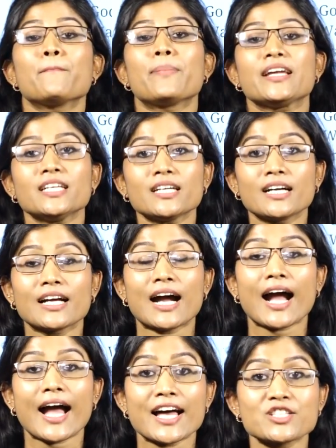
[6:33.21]

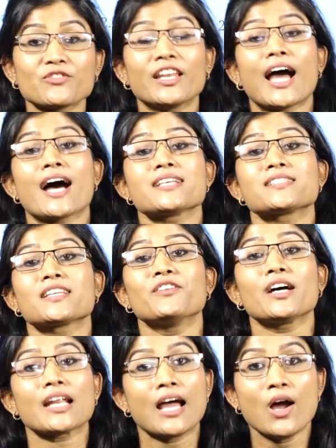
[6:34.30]
Painaganga as well as river